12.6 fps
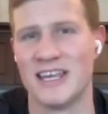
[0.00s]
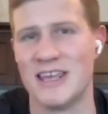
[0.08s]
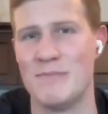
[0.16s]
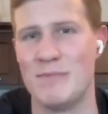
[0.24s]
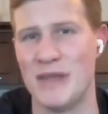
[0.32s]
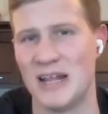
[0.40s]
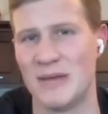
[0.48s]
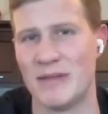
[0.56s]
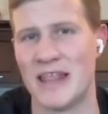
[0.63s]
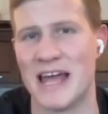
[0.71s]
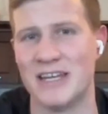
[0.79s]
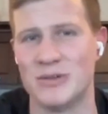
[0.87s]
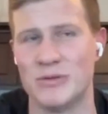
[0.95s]
he beat him in
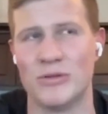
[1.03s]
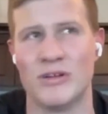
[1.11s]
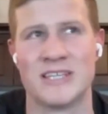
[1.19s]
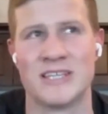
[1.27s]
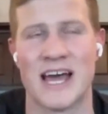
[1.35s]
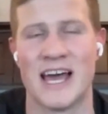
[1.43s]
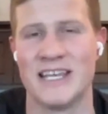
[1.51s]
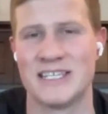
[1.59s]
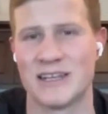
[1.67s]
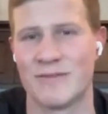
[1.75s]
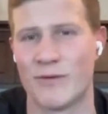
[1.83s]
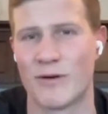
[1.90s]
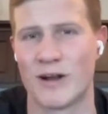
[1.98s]
that duel to ice
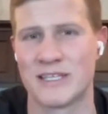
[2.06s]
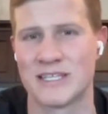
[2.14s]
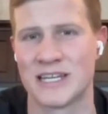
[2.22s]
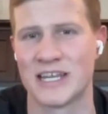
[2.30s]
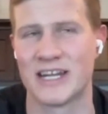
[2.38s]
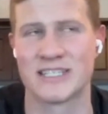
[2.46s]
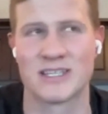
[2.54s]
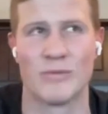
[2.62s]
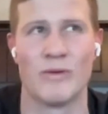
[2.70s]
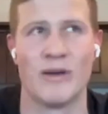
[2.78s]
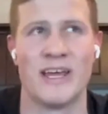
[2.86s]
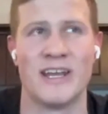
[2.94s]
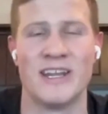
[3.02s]
it for us and get us the
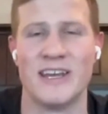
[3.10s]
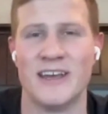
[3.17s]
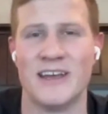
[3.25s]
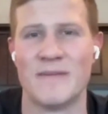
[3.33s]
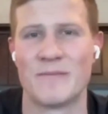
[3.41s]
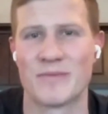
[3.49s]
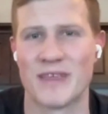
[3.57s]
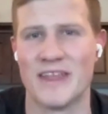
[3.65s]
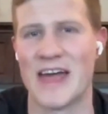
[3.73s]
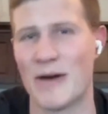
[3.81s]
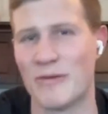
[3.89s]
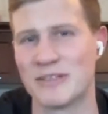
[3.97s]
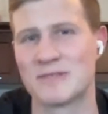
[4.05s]
win. And
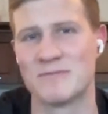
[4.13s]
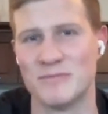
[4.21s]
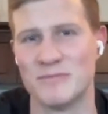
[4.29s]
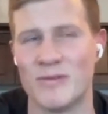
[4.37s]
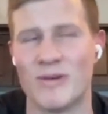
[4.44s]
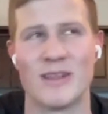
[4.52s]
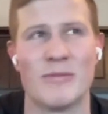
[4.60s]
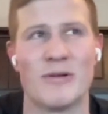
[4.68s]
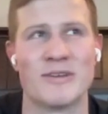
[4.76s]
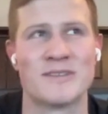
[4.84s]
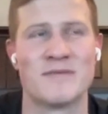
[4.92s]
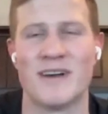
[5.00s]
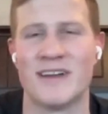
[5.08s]
that was one of the
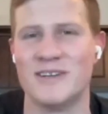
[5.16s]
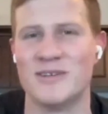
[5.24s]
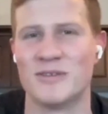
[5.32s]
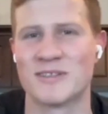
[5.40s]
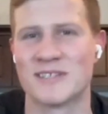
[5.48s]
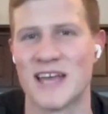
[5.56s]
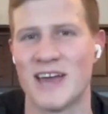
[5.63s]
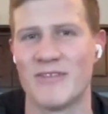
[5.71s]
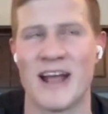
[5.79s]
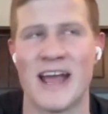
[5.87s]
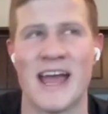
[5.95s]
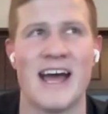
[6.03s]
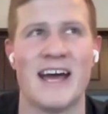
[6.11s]
most fun duels I ever
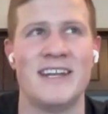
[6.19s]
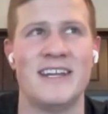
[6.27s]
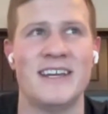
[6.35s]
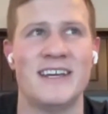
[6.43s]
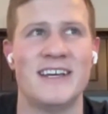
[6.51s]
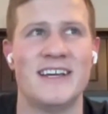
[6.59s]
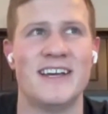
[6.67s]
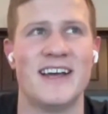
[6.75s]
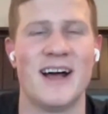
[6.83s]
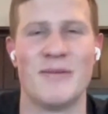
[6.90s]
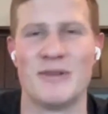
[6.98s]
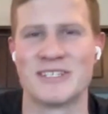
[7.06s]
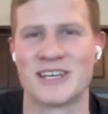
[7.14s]
had.
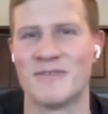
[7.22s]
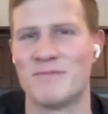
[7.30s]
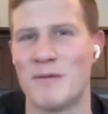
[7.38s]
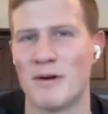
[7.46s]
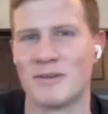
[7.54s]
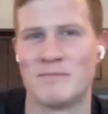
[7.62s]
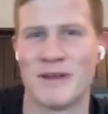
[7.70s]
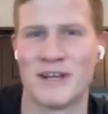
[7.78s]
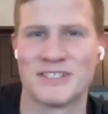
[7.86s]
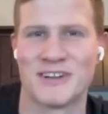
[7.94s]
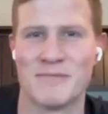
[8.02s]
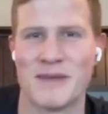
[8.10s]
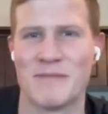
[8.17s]
There's a good
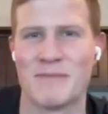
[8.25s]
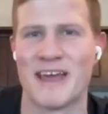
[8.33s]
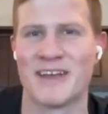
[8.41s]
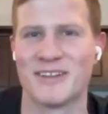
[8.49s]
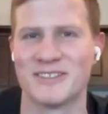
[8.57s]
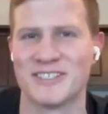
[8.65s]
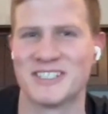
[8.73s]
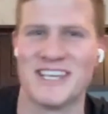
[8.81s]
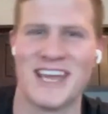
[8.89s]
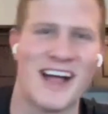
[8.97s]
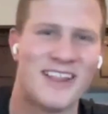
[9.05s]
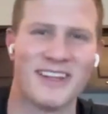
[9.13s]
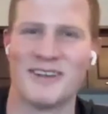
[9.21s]
picture of me and Michael just
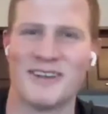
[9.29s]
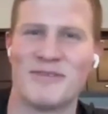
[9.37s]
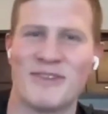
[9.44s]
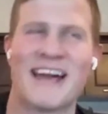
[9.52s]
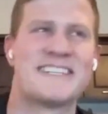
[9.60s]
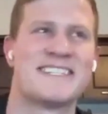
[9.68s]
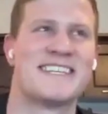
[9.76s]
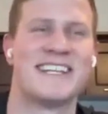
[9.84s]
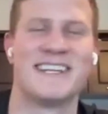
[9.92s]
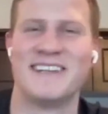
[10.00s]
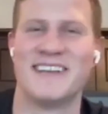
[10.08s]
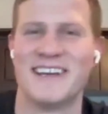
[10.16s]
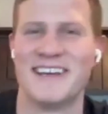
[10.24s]
yelling and flexing
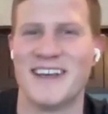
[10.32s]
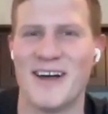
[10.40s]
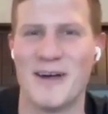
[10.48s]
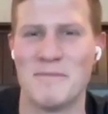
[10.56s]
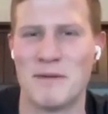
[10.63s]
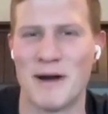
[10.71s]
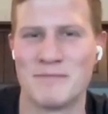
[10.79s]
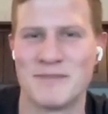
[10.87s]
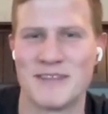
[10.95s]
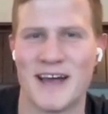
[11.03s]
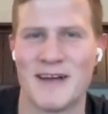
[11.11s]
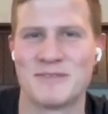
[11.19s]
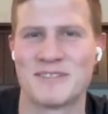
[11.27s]
and all pumped
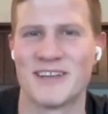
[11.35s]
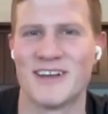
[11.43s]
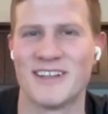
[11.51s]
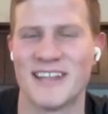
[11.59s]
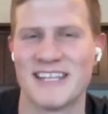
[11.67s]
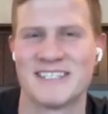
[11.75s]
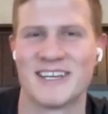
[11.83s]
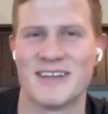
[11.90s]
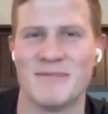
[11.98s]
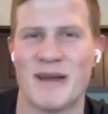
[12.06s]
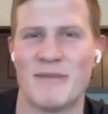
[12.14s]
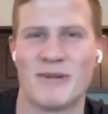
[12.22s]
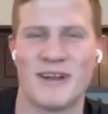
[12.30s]
up. So that's a good
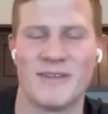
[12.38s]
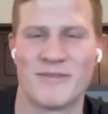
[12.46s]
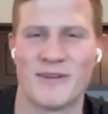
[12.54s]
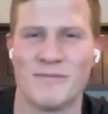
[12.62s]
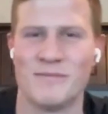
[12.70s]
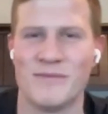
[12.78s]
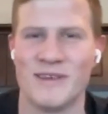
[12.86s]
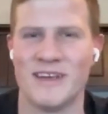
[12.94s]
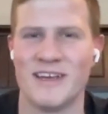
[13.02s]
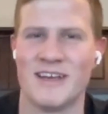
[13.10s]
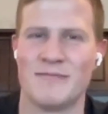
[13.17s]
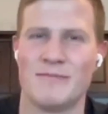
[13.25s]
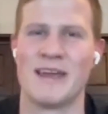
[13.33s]
memory from
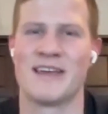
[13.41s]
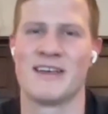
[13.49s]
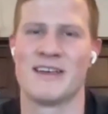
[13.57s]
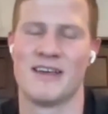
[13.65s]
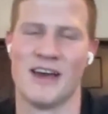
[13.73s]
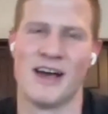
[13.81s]
my